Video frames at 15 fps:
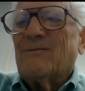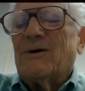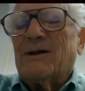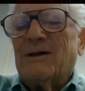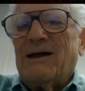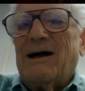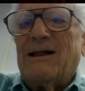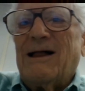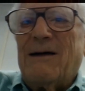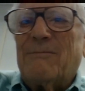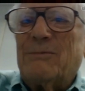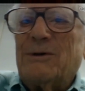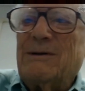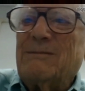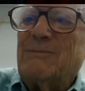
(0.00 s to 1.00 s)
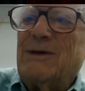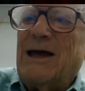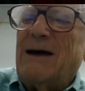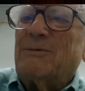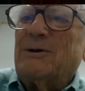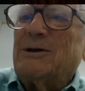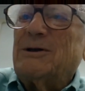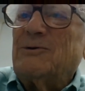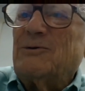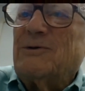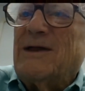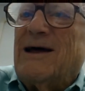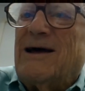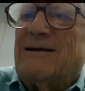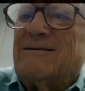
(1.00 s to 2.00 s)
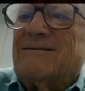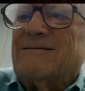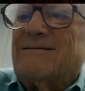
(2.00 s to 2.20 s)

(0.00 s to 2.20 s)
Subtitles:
Well, I'll be happy to do that.